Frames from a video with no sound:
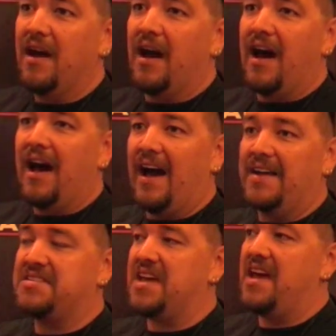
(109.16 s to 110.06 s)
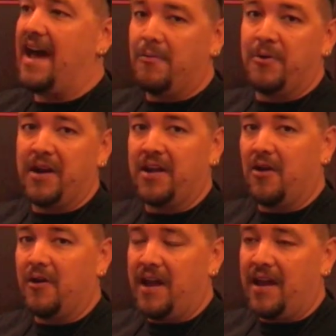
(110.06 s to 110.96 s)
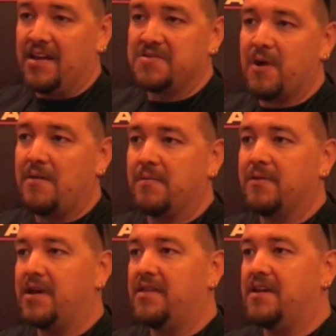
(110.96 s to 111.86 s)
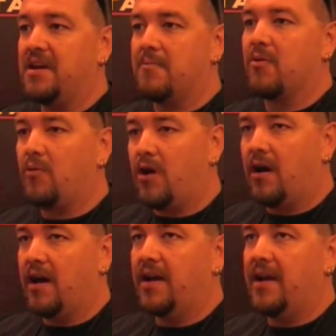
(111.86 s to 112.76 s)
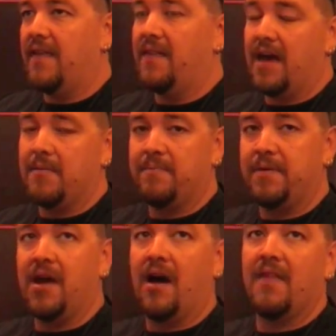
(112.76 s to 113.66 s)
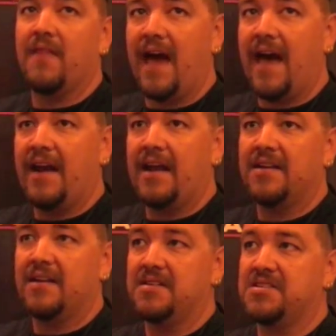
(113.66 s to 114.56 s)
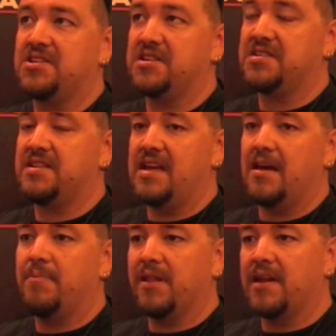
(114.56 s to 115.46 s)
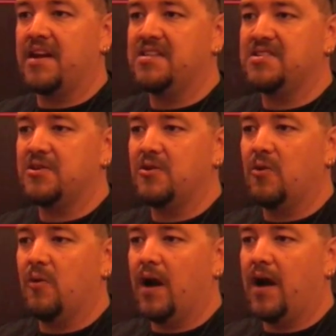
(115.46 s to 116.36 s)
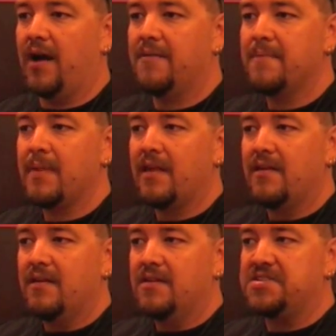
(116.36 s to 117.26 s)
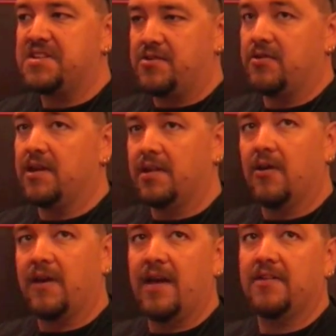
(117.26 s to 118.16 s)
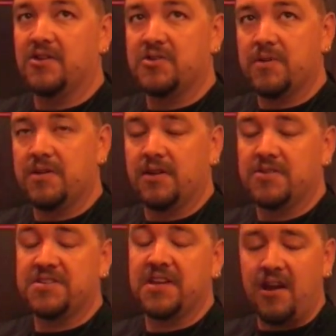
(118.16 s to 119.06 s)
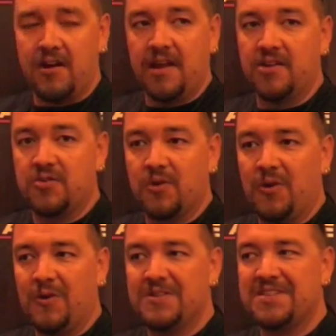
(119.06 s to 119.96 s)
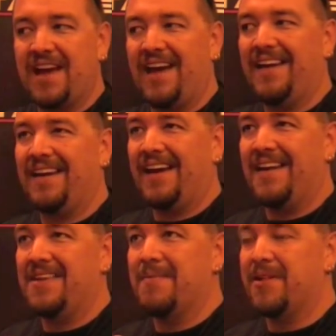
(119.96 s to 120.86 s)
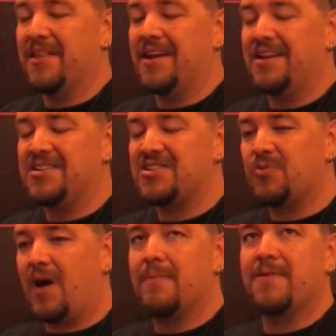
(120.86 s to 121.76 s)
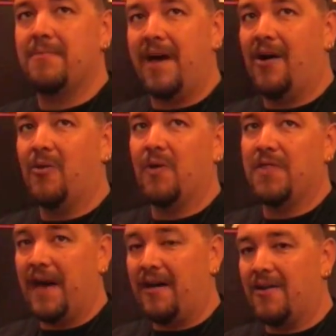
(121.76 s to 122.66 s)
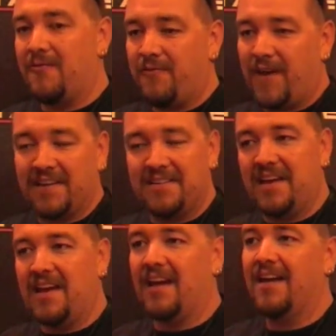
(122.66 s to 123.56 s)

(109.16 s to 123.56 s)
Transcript: I'd say output encoding is probably the number one, and then beyond that, it's just the ability to centrally locate those security controls and the ability to swap them out without affecting